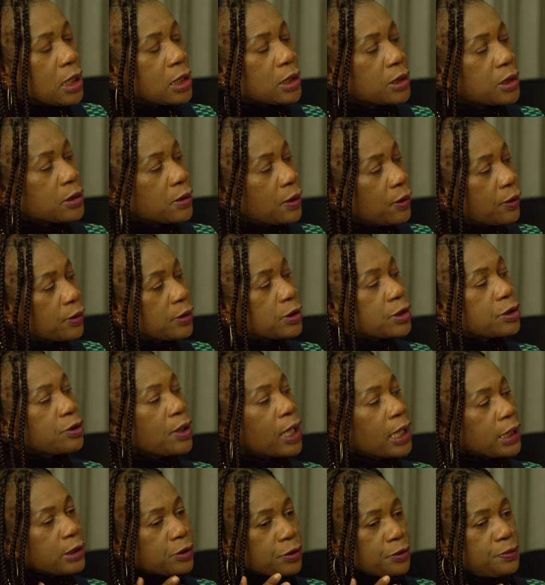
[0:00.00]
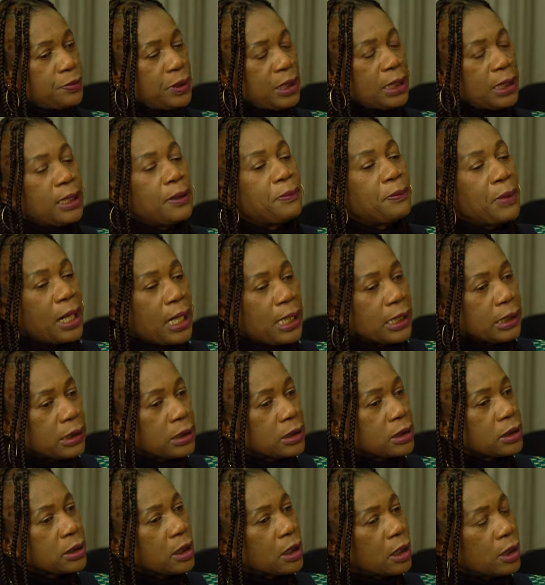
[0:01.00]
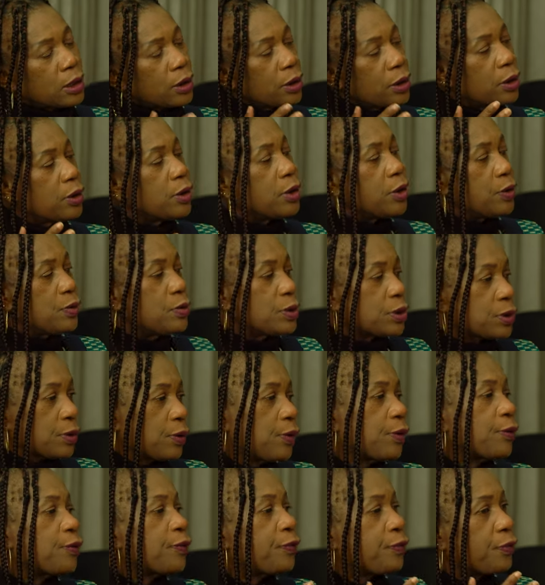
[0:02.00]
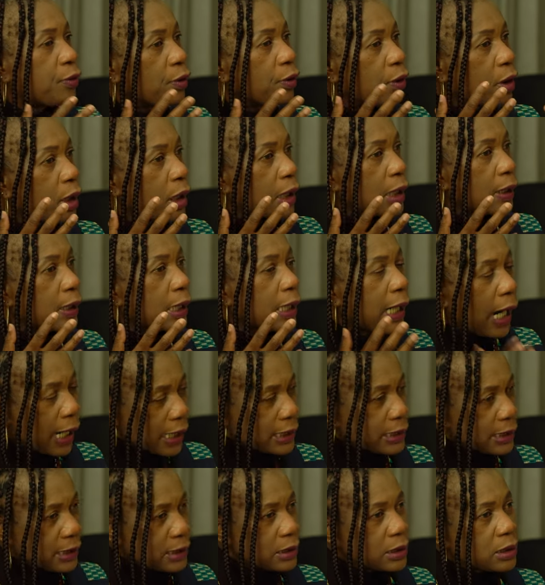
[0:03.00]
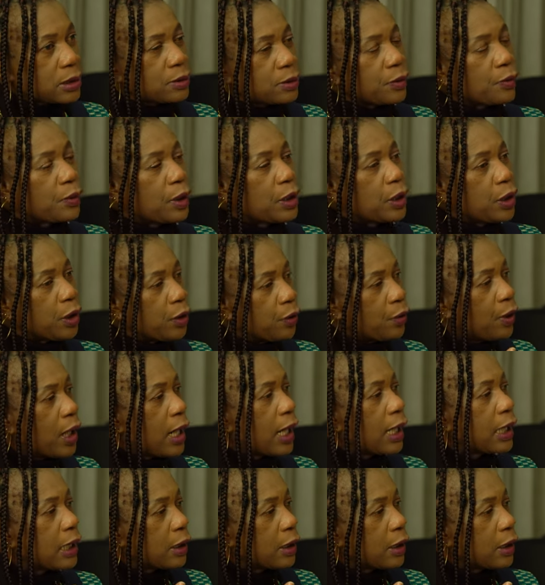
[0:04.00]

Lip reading: So try to minimize the use of gadgets when you are